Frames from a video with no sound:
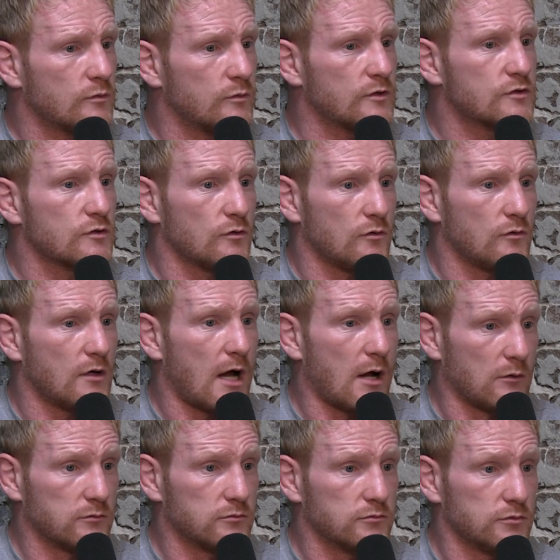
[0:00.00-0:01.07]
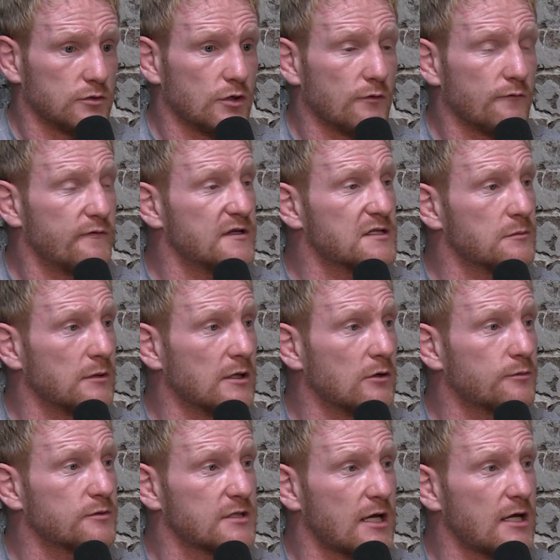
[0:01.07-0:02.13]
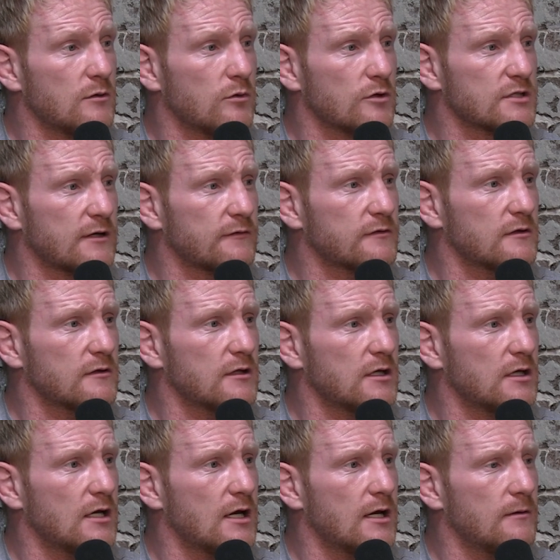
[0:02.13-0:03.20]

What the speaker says: we saw how, you know, visibly upset he was after the